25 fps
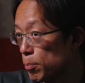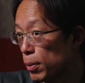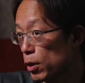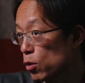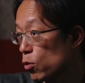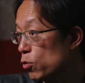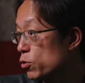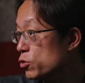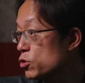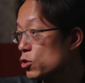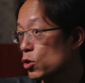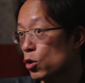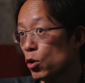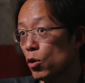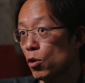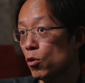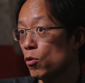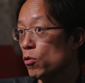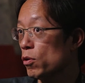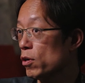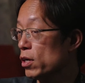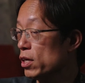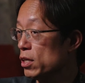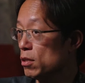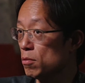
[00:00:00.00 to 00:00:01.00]
but
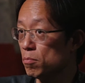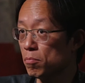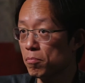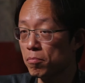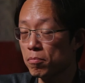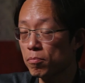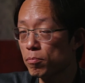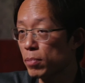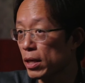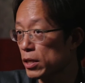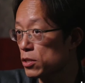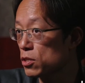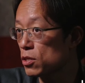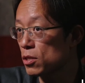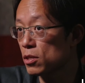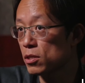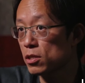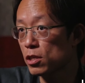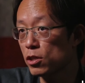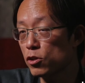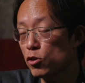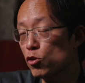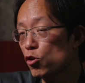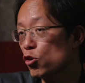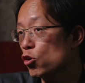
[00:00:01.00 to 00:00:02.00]
also in places
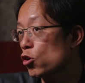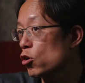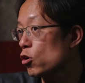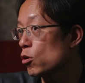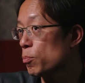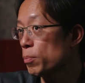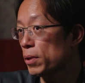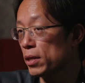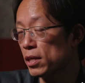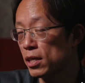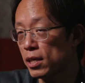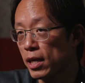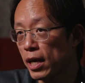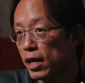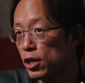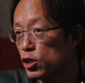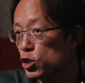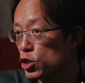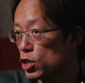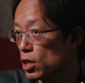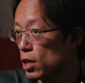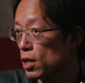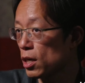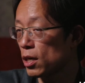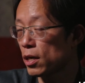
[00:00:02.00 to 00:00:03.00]
in Europe and in
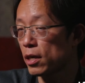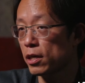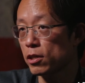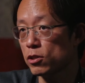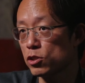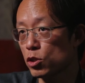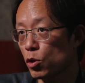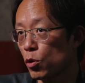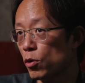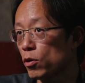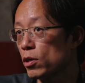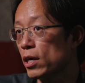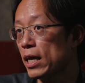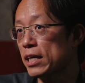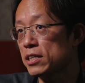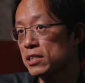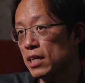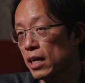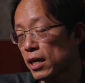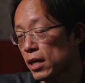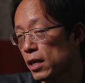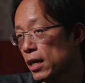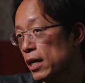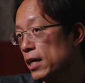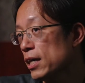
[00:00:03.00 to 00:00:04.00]
Asia and so on, as
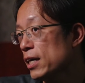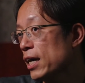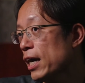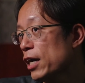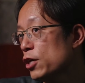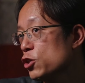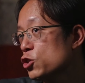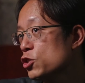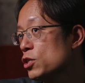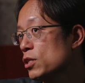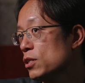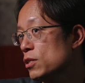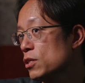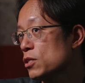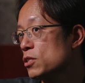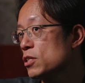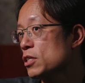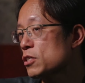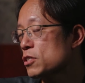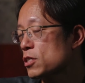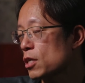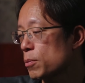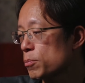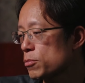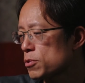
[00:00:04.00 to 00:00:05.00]
they engage in these
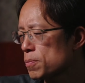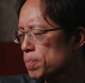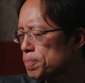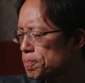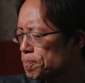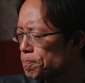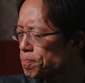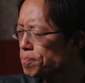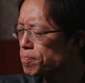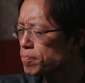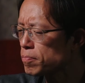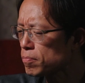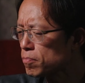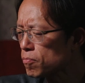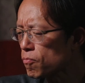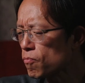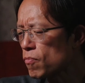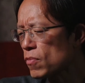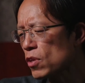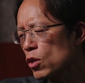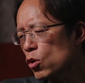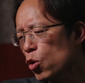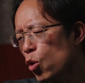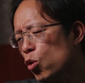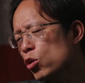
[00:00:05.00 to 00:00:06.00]
systems.
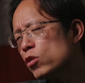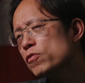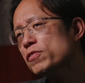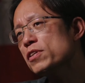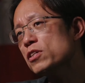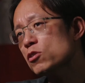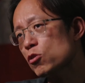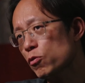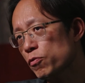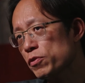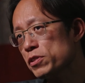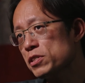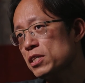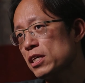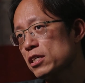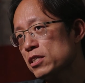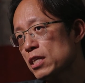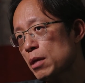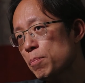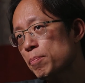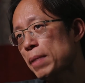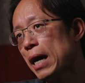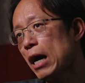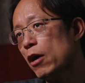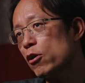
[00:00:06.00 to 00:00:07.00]
All of this obviously is
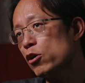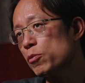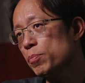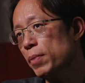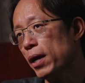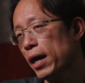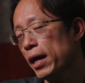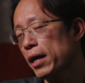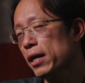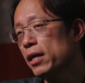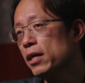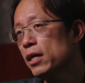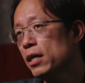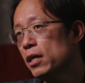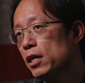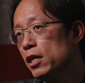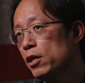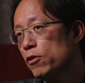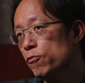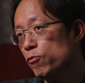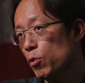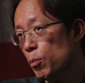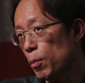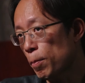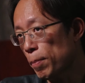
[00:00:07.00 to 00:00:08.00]
empowered by
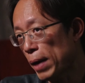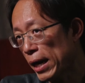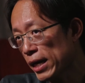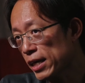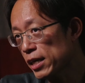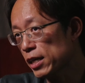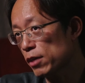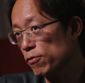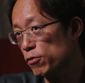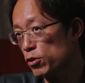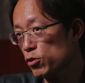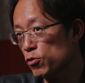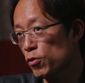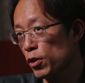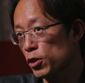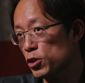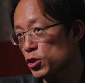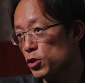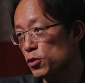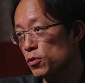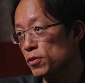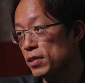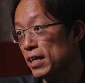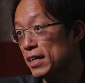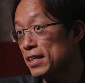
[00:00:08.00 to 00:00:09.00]
from banking
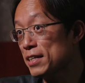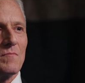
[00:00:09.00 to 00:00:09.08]
infrastructure that